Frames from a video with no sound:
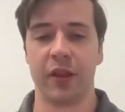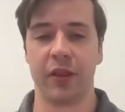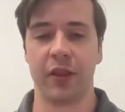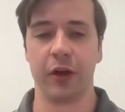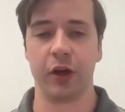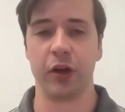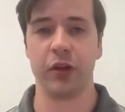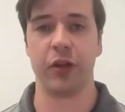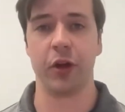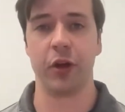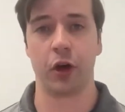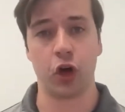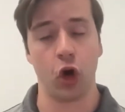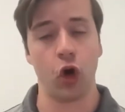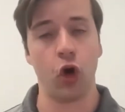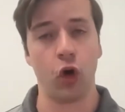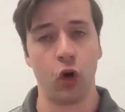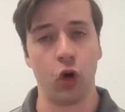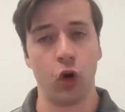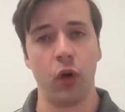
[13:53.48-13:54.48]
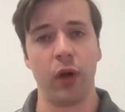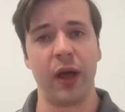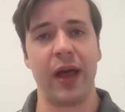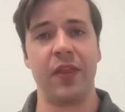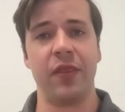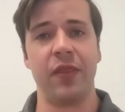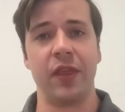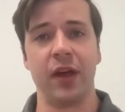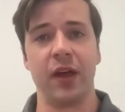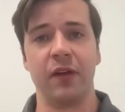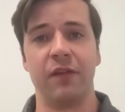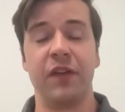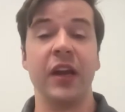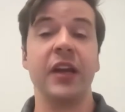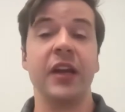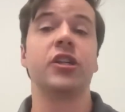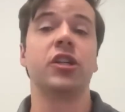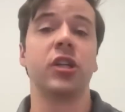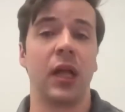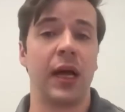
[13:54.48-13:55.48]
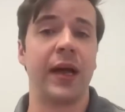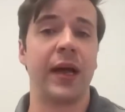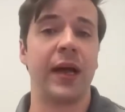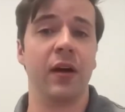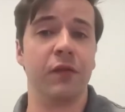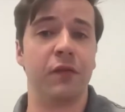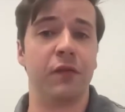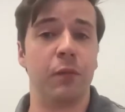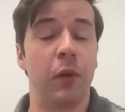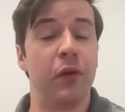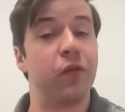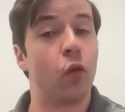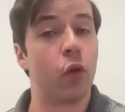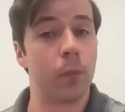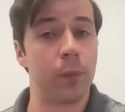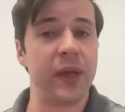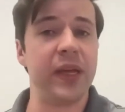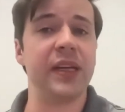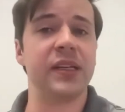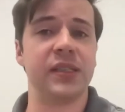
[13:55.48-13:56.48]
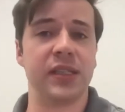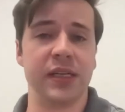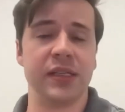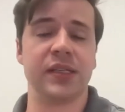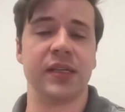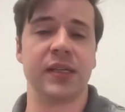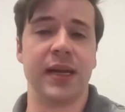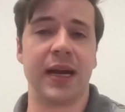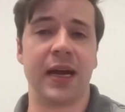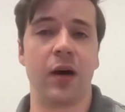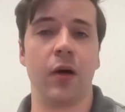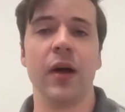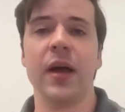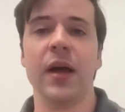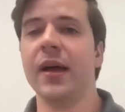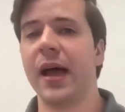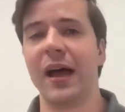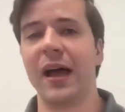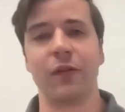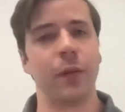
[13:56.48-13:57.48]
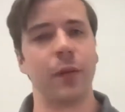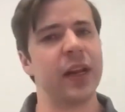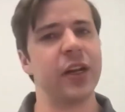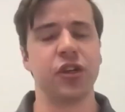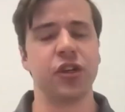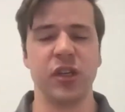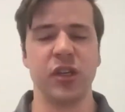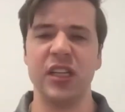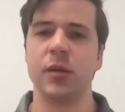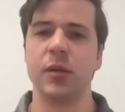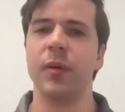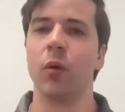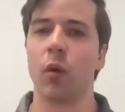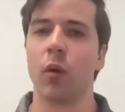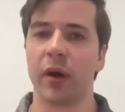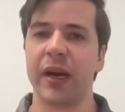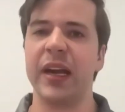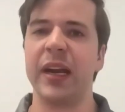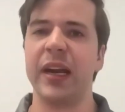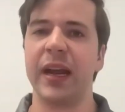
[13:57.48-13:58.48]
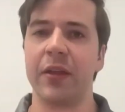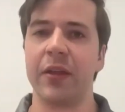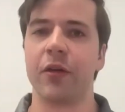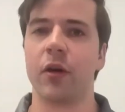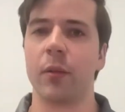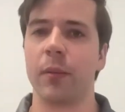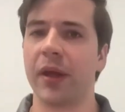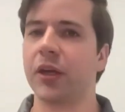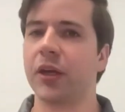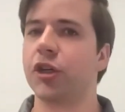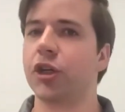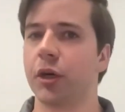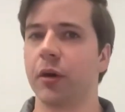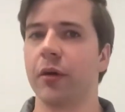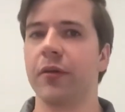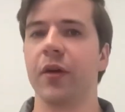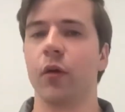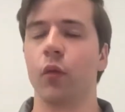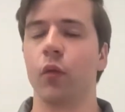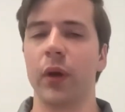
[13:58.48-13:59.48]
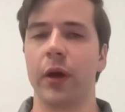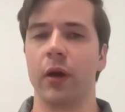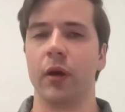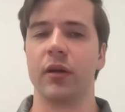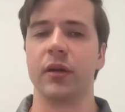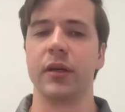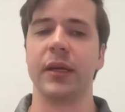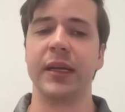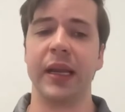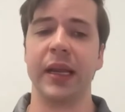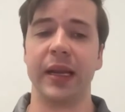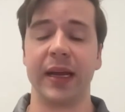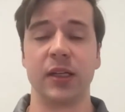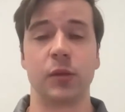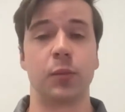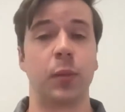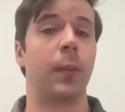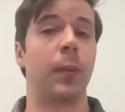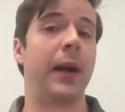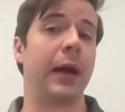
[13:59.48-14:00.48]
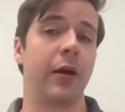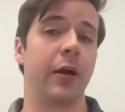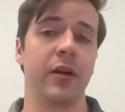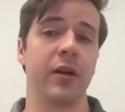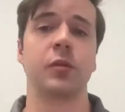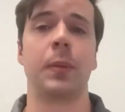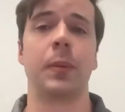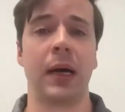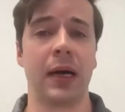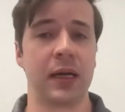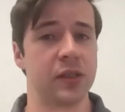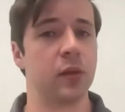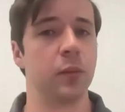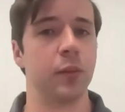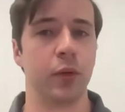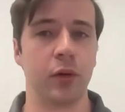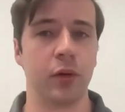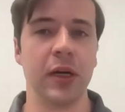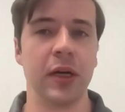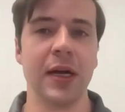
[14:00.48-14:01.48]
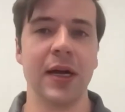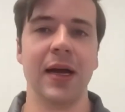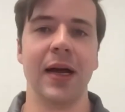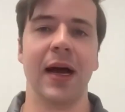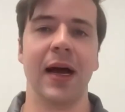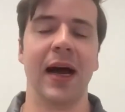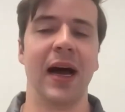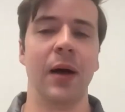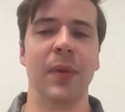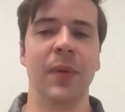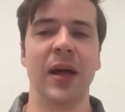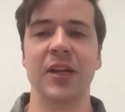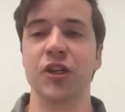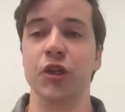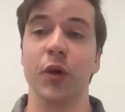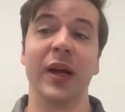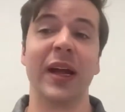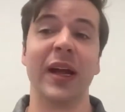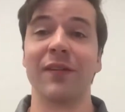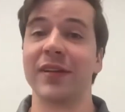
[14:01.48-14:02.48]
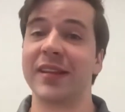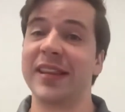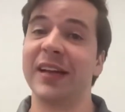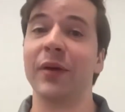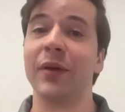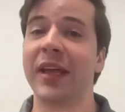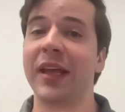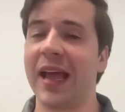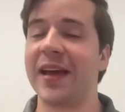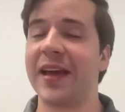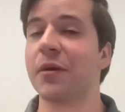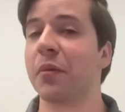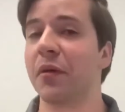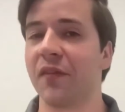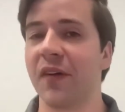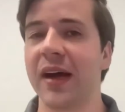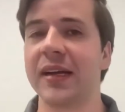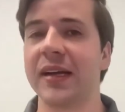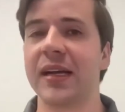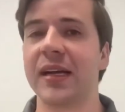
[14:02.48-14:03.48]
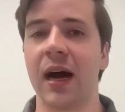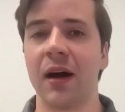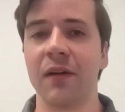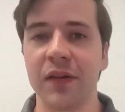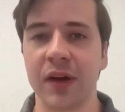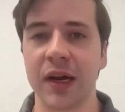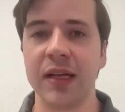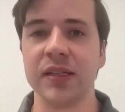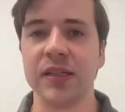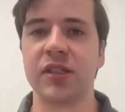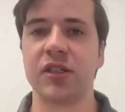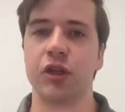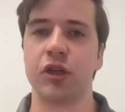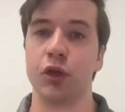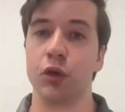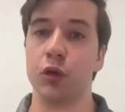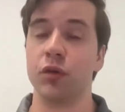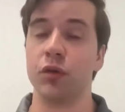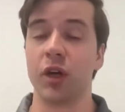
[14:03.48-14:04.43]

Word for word: the, the goal and the finish line of before peak season now everybody just needs to be working together to make sure that we're getting as prepared as possible um, and doing everything we can to provide confidence to